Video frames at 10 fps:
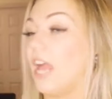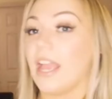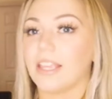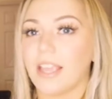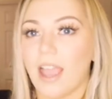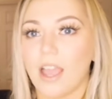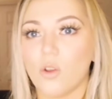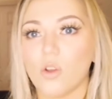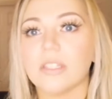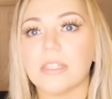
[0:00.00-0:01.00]
I
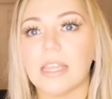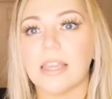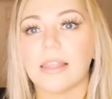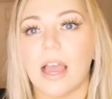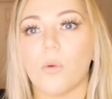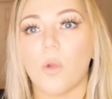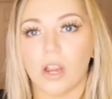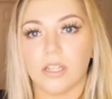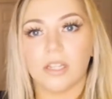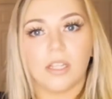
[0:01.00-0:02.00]
cannot say that
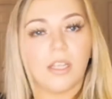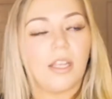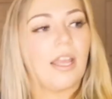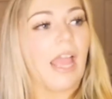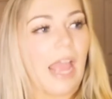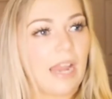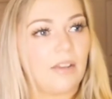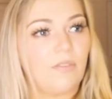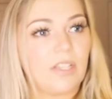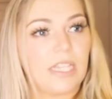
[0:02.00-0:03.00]
word.
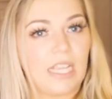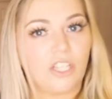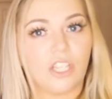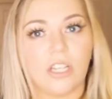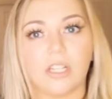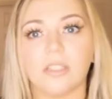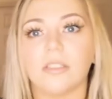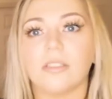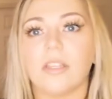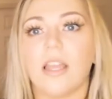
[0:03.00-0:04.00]
Invitational.
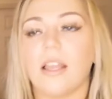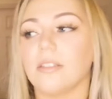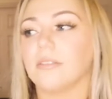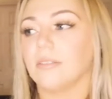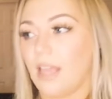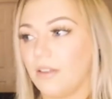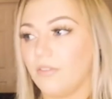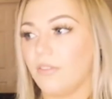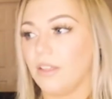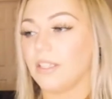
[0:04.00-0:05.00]

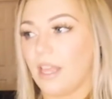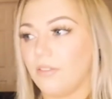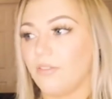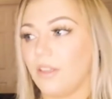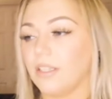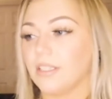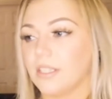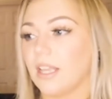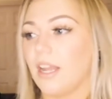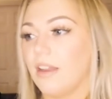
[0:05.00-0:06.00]
Because
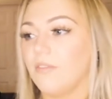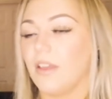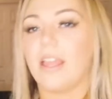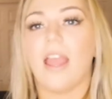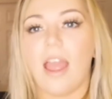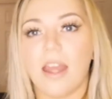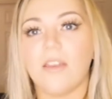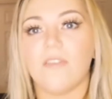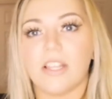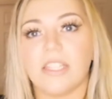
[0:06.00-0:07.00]
it's like an invite.
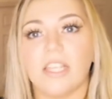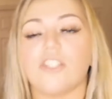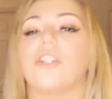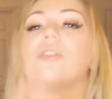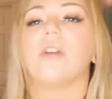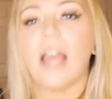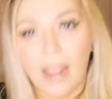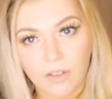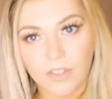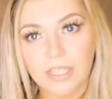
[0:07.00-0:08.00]

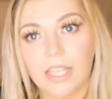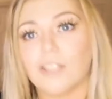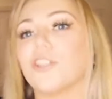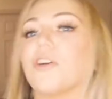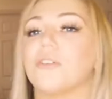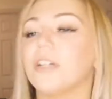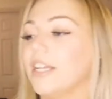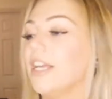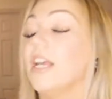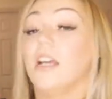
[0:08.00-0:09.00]
Invitational.
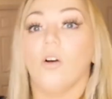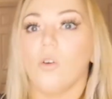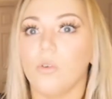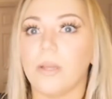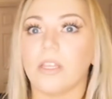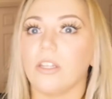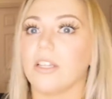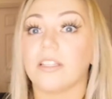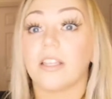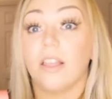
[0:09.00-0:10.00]
Oh my
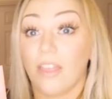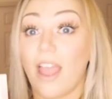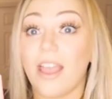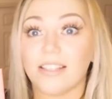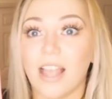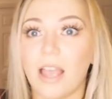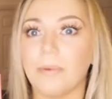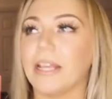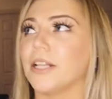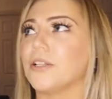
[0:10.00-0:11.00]
goodness, that is
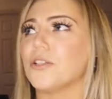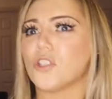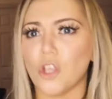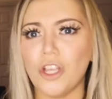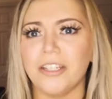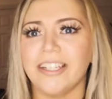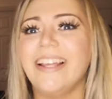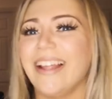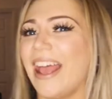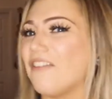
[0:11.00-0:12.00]
happening soon,
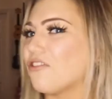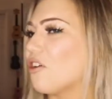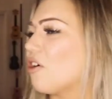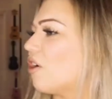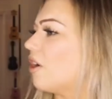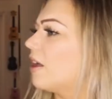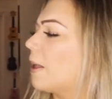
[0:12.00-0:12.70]
if not.